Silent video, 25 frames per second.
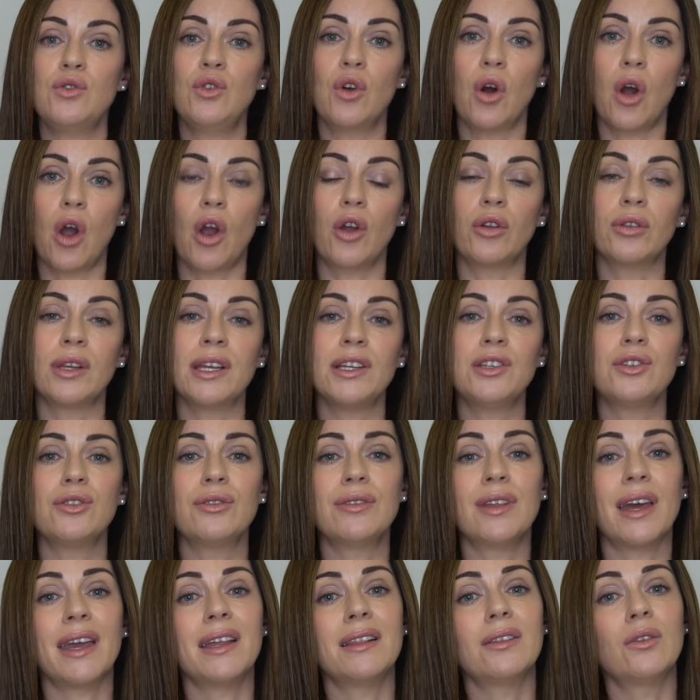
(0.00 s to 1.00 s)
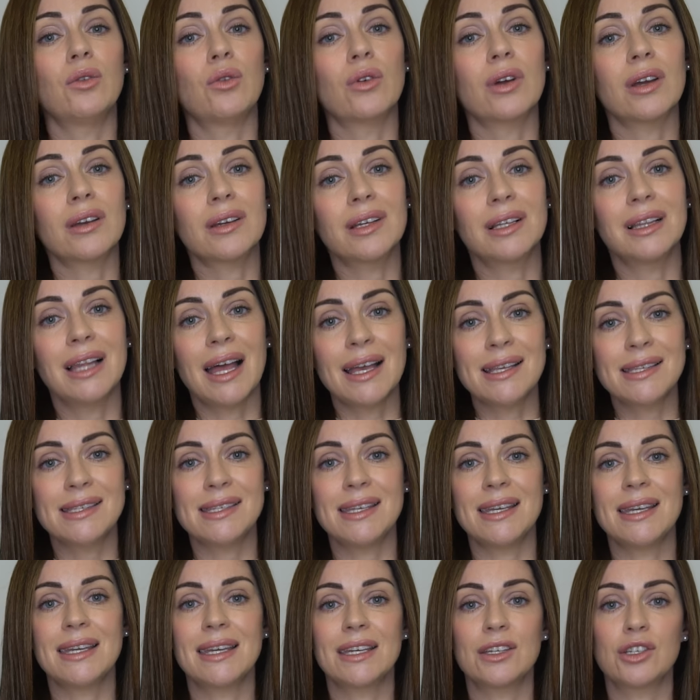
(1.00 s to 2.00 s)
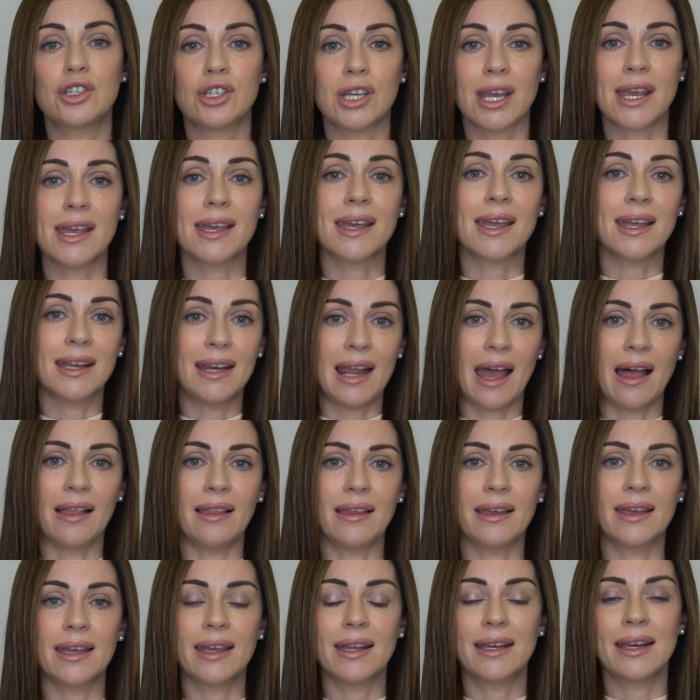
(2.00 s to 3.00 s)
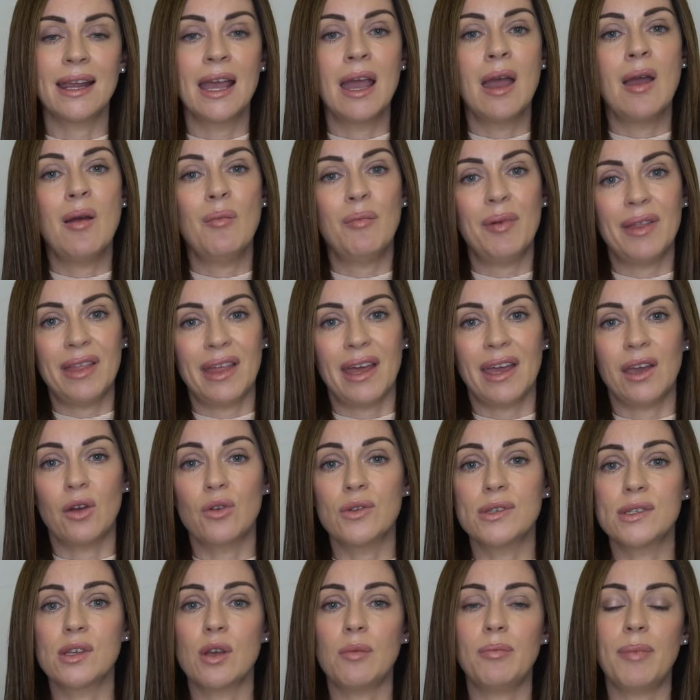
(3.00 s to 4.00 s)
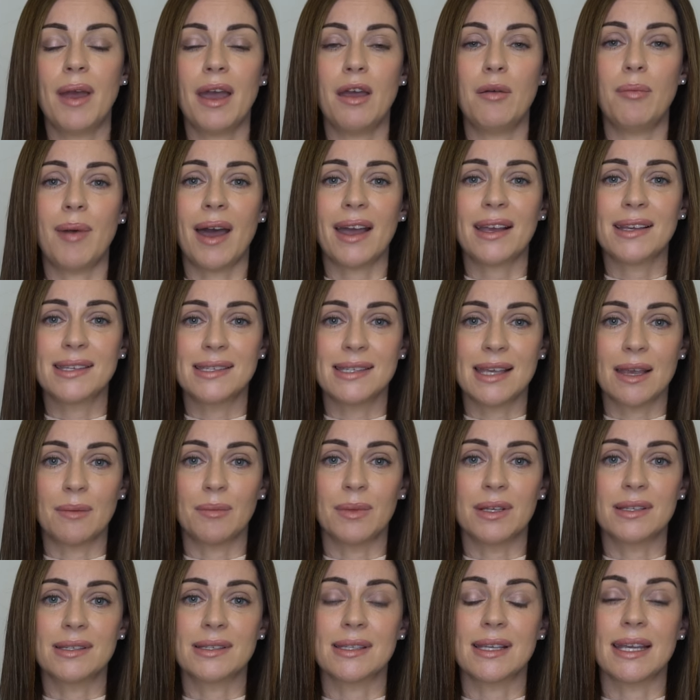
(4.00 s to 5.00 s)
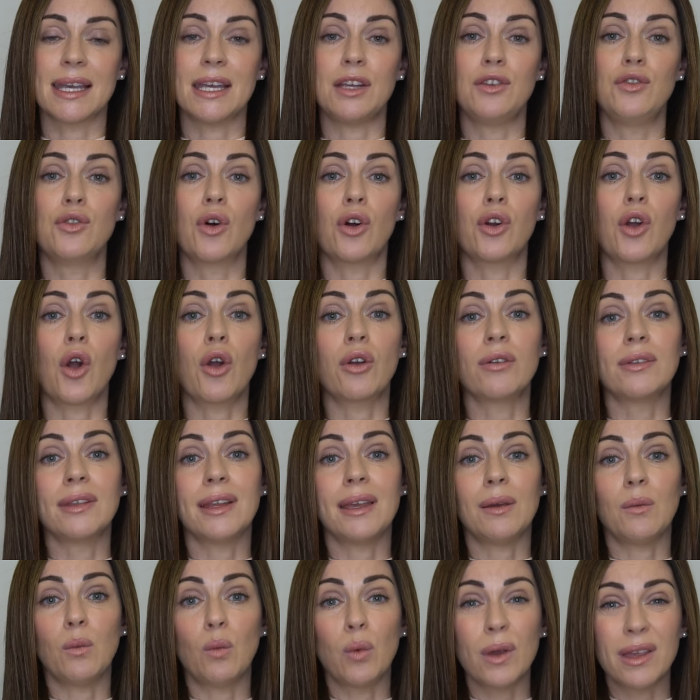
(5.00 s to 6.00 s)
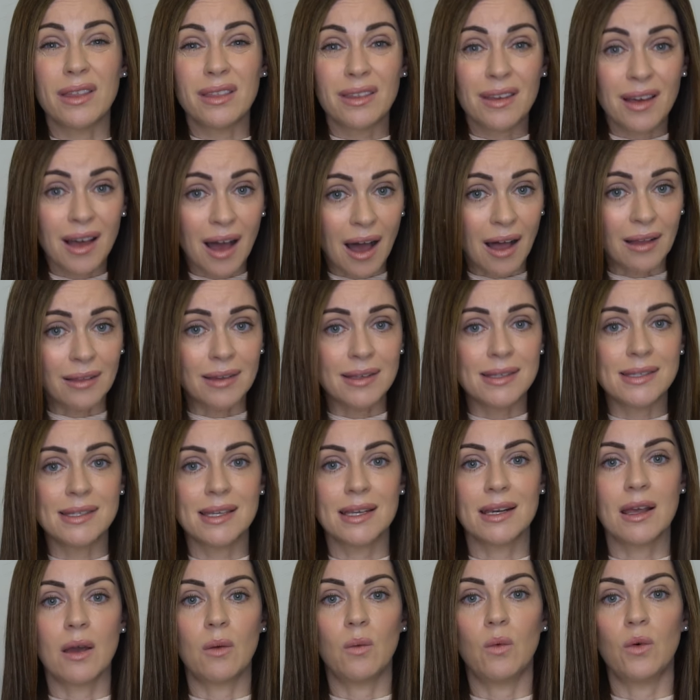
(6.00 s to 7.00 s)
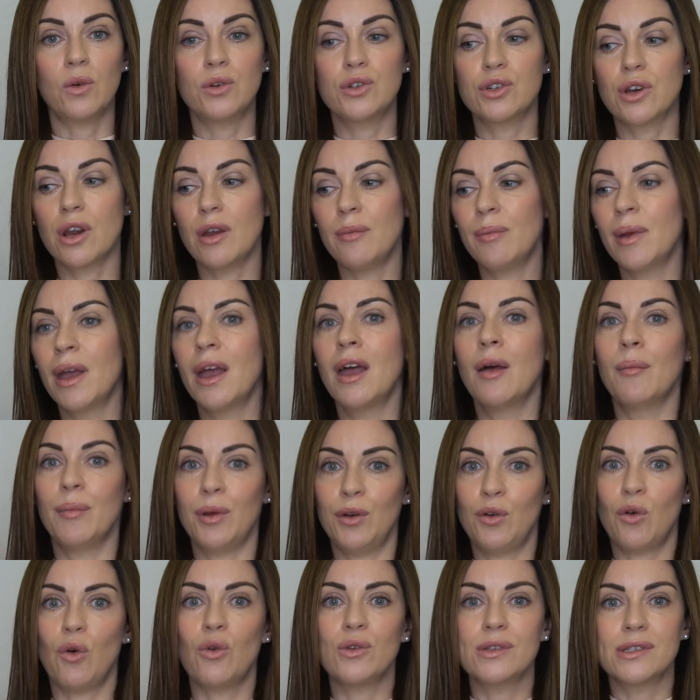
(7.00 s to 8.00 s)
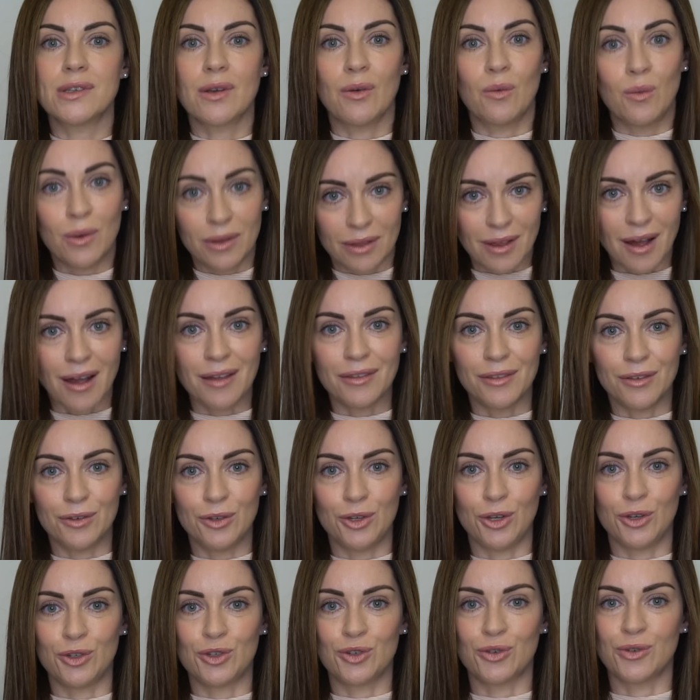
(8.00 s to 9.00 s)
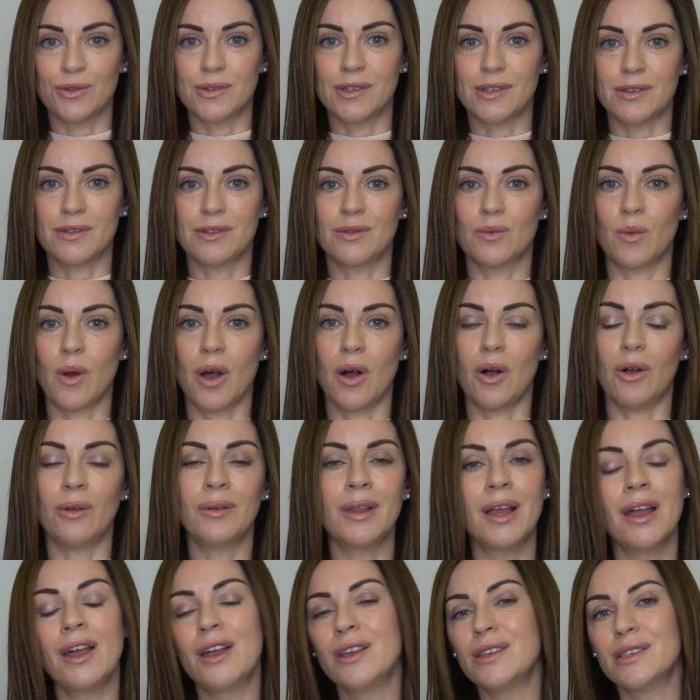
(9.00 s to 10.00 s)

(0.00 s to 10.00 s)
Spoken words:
not only do they look classic, chic, and elegant, but they also pair back seamlessly, not only with colors in our wardrobe, but also with other neutrals as well.